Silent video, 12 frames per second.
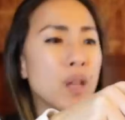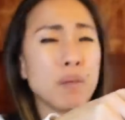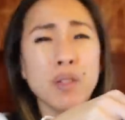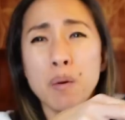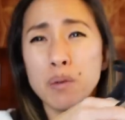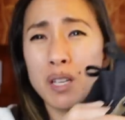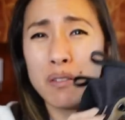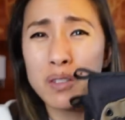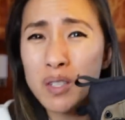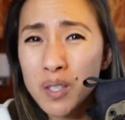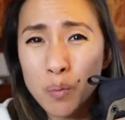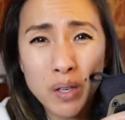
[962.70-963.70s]
Maybe they were given
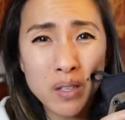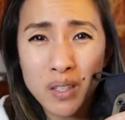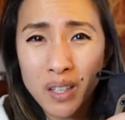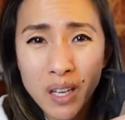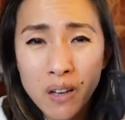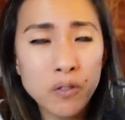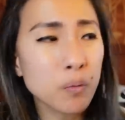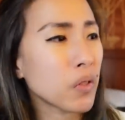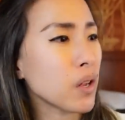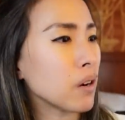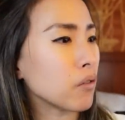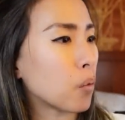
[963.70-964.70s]
to someone as a gift, but
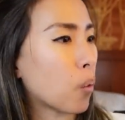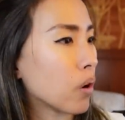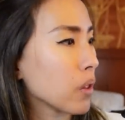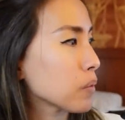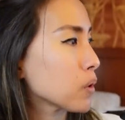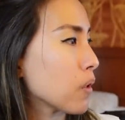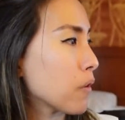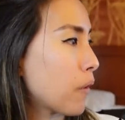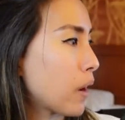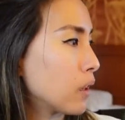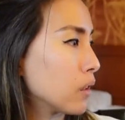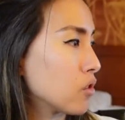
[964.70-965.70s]
they never wore them, so they
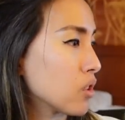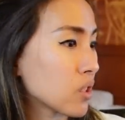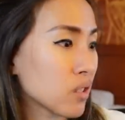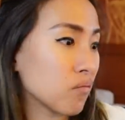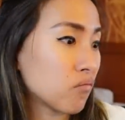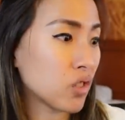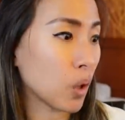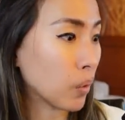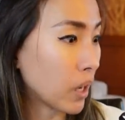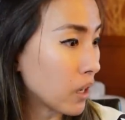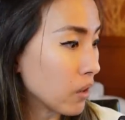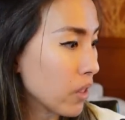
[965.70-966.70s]
finally just
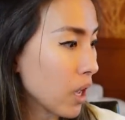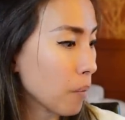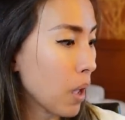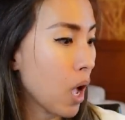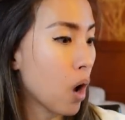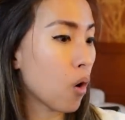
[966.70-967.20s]
donated them.